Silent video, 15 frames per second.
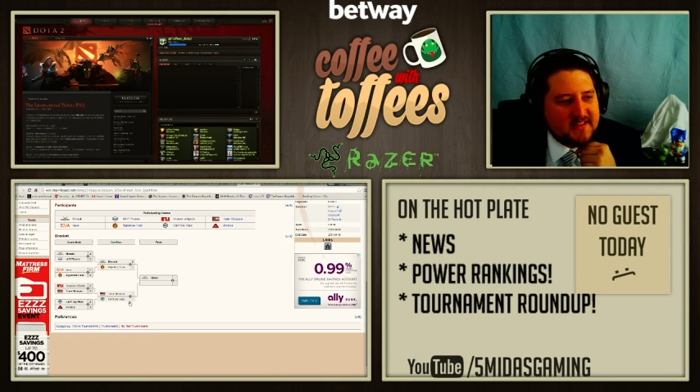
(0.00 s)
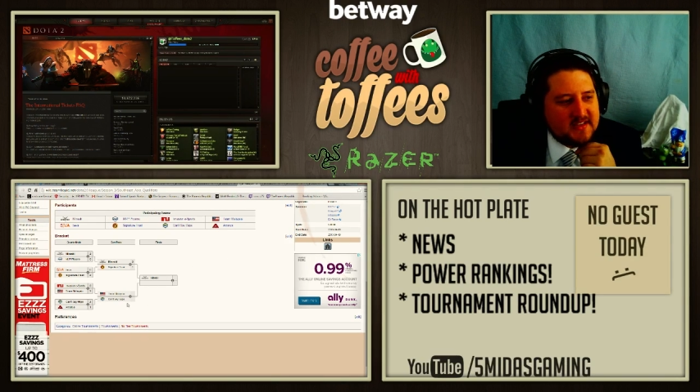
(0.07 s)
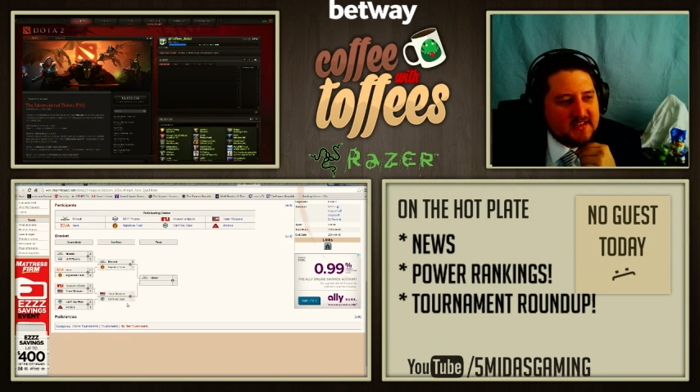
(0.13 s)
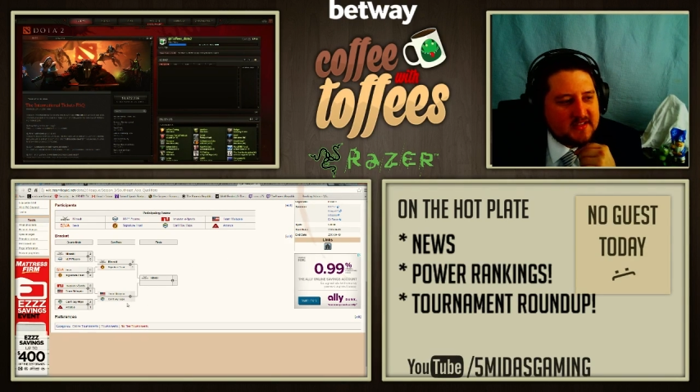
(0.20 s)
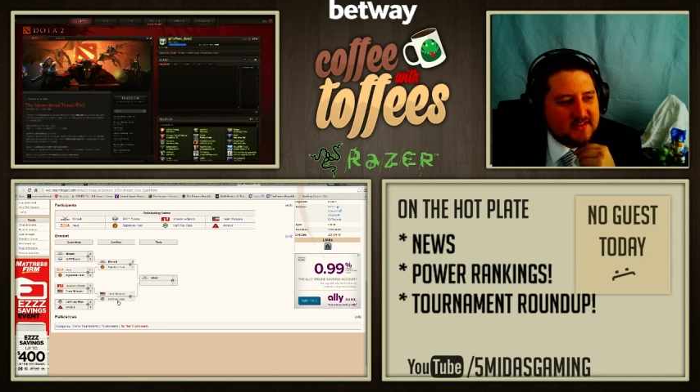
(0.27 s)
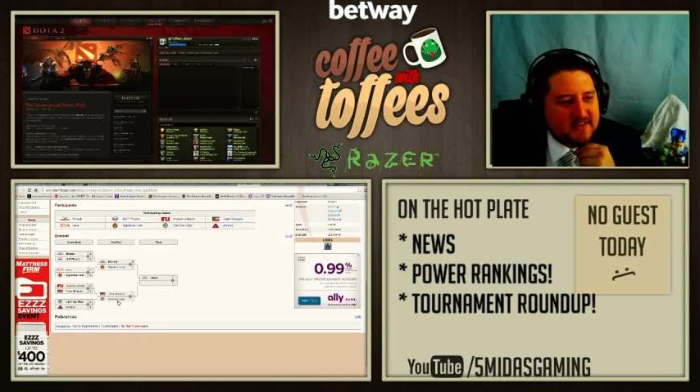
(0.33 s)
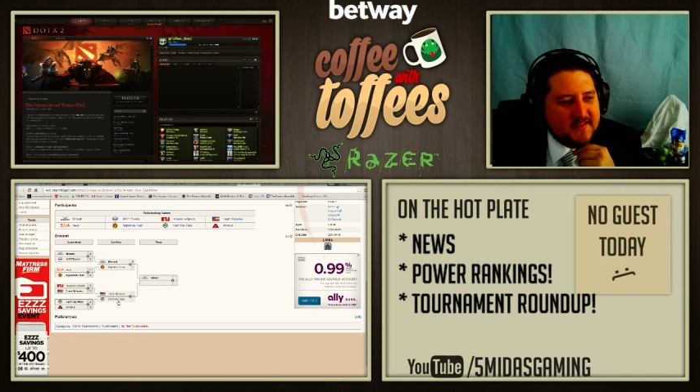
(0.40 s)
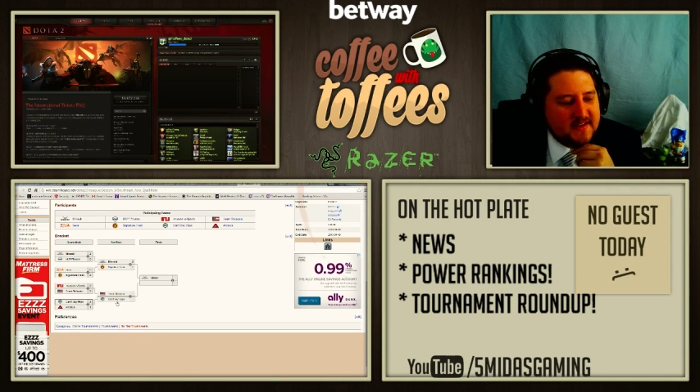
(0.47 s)

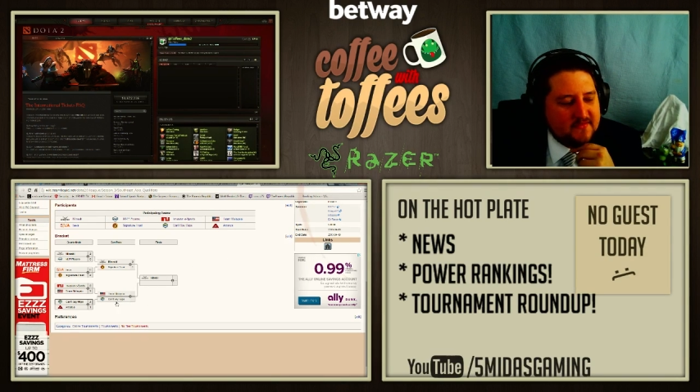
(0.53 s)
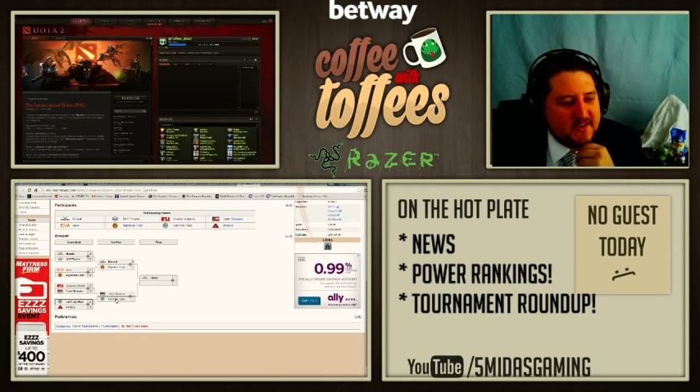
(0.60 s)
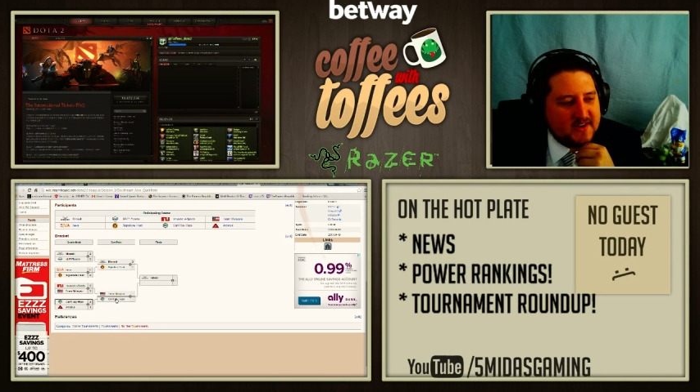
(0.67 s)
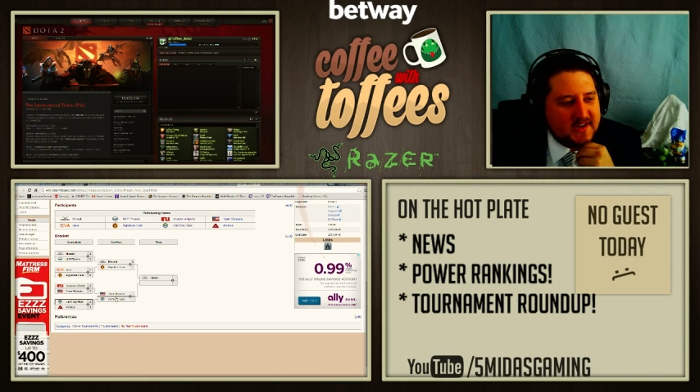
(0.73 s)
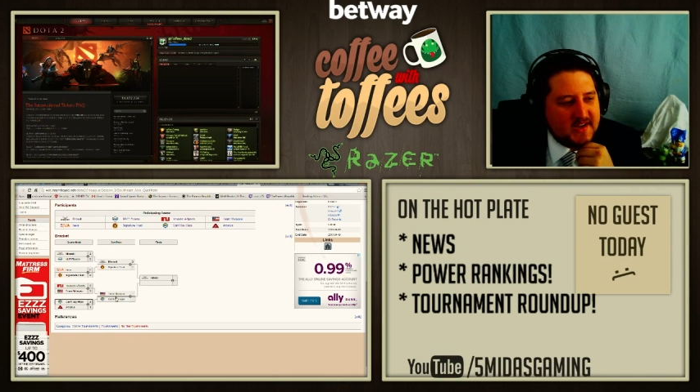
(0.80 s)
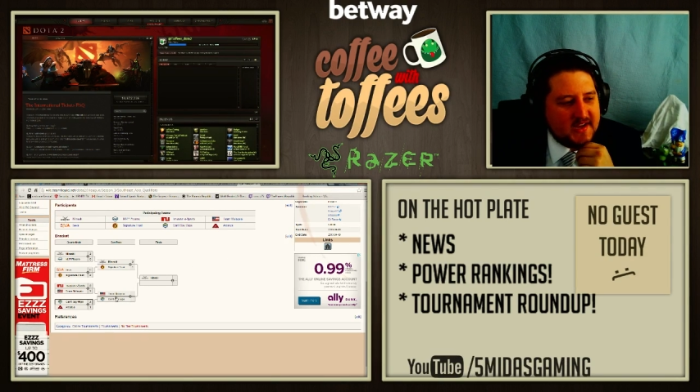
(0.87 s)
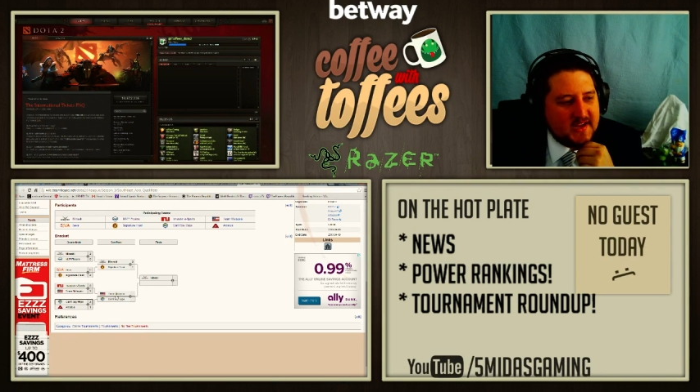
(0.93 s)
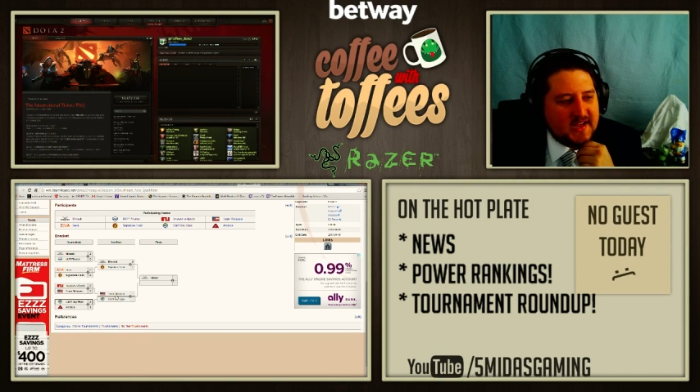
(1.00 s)
clear favorite
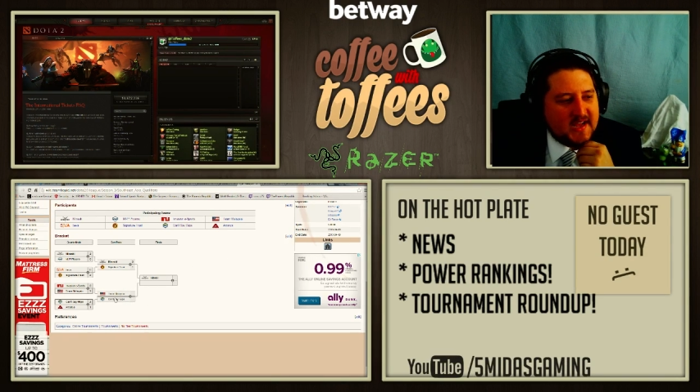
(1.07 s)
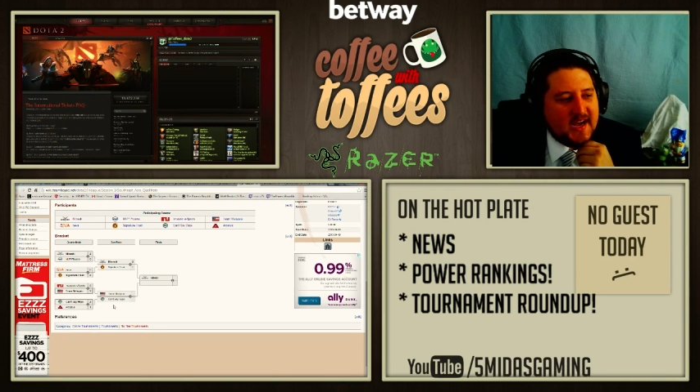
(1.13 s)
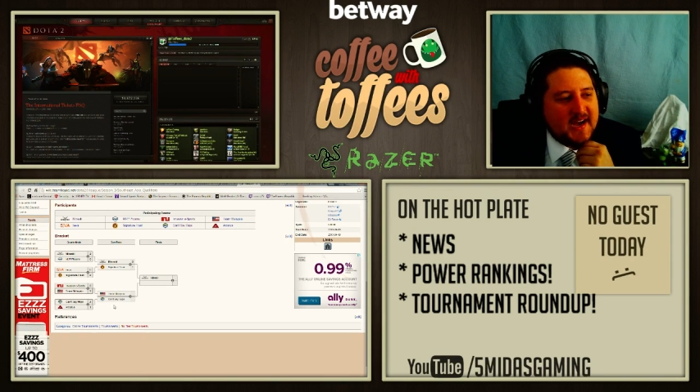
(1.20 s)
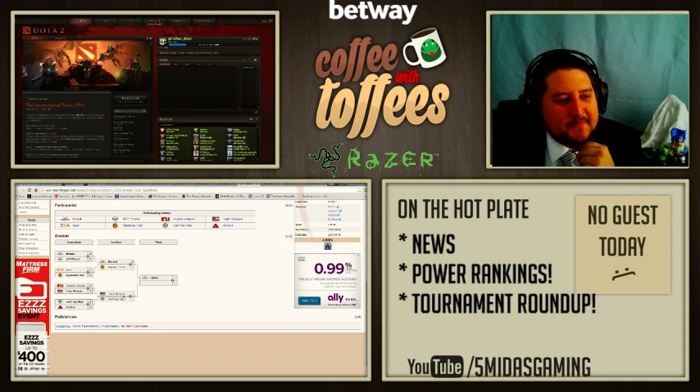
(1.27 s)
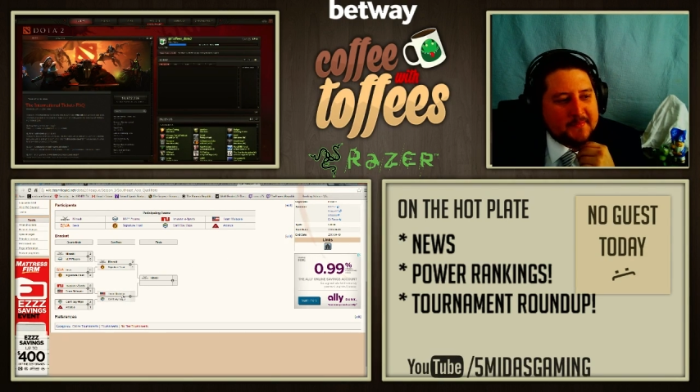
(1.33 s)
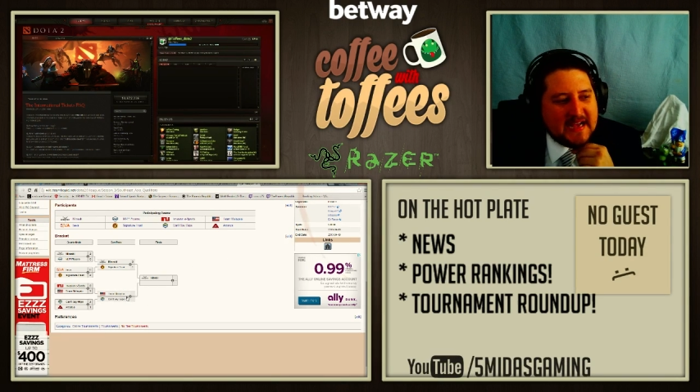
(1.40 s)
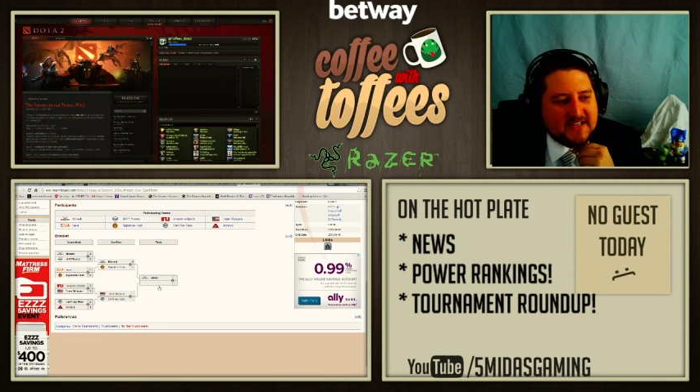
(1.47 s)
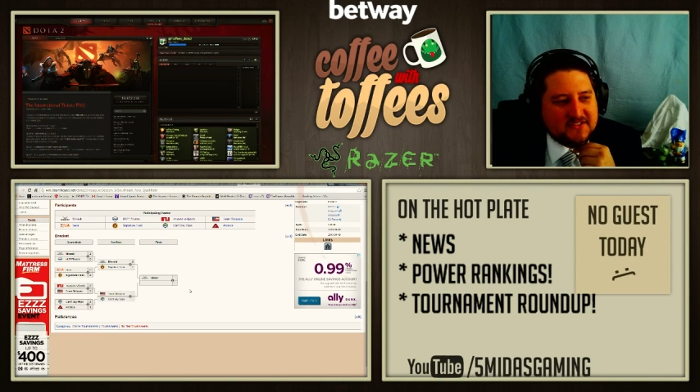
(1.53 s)
uh, to
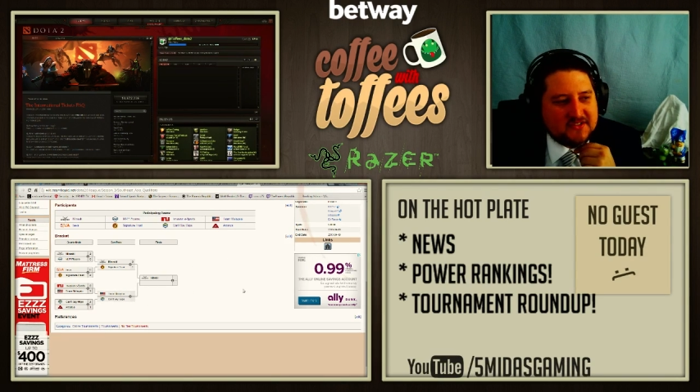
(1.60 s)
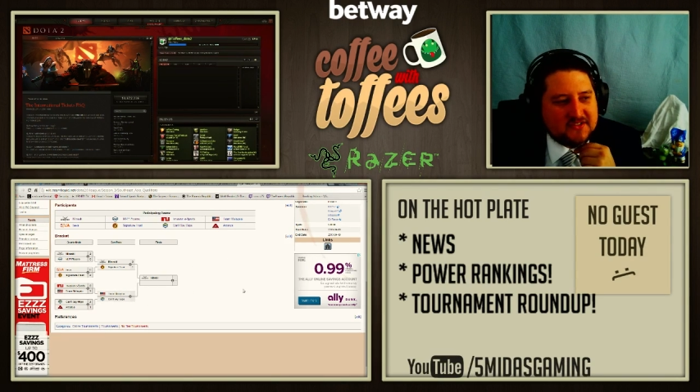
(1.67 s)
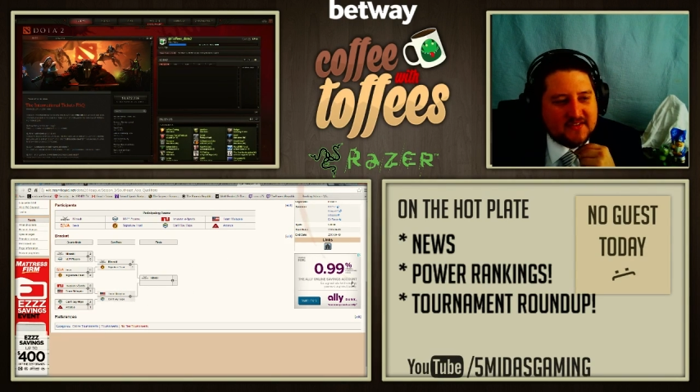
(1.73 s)
pass through.